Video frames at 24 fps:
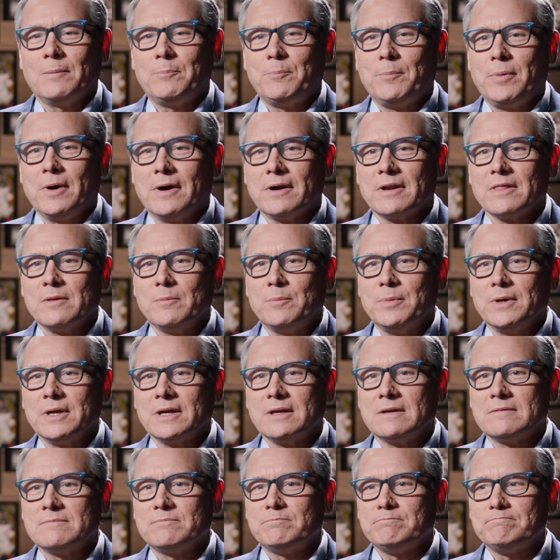a part of the
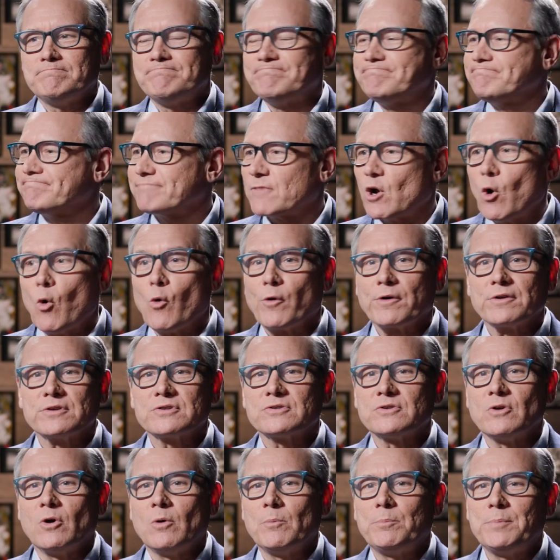big
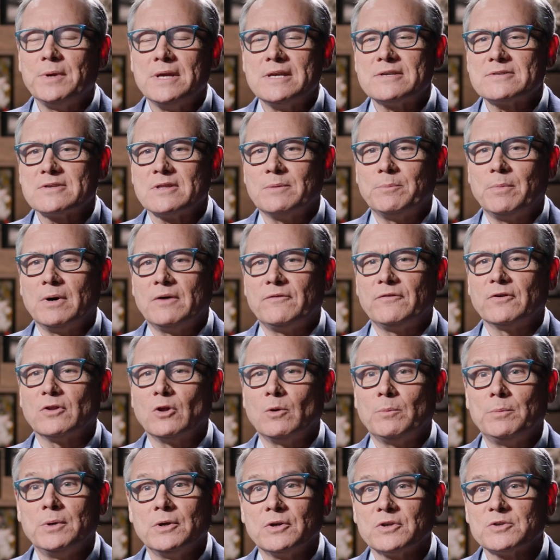cornerstone piece of the
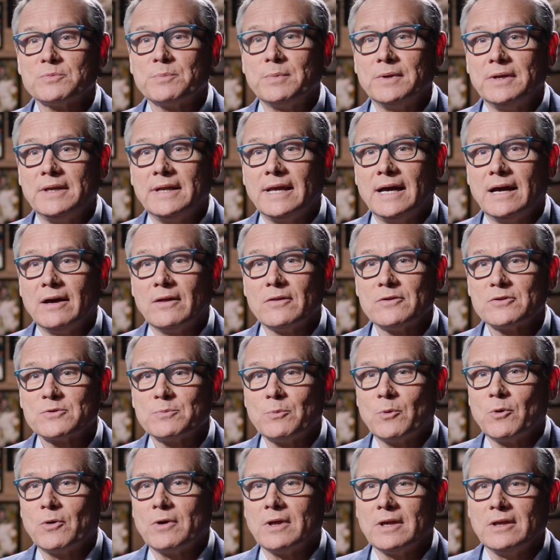Buffalo Bills, but now
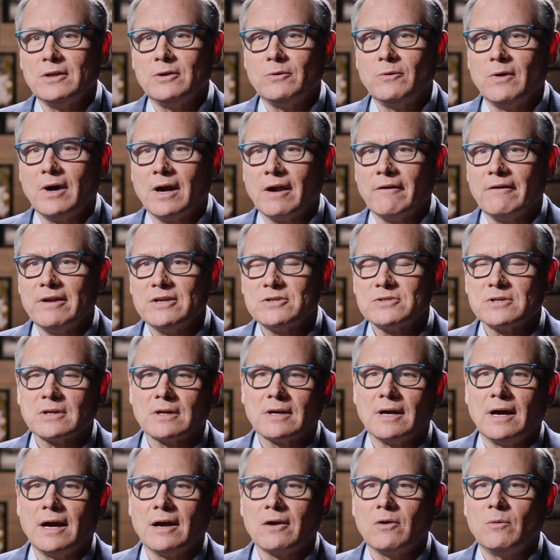this morning you are a
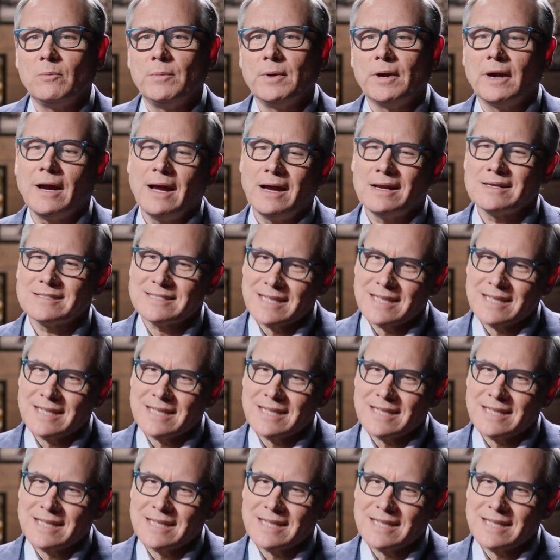Chicago Bear. How